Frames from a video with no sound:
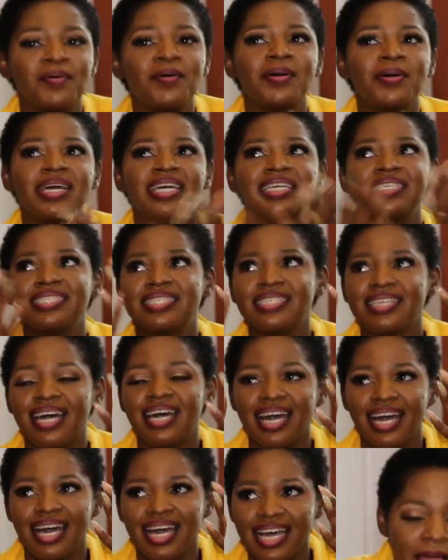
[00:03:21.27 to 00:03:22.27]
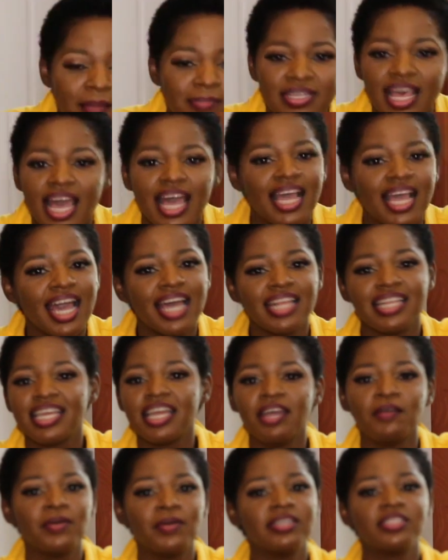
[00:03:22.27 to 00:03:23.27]
poor Esther. Ah, God, the
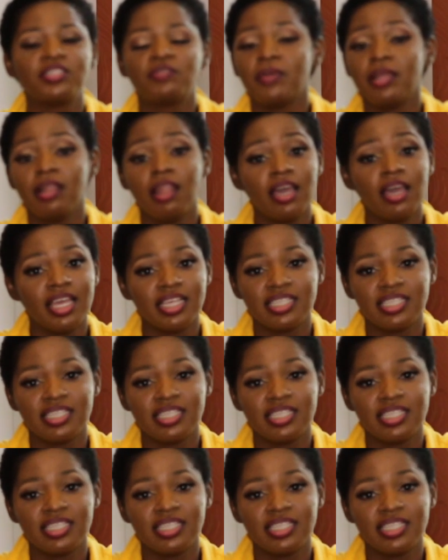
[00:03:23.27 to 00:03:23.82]
girl went through a lot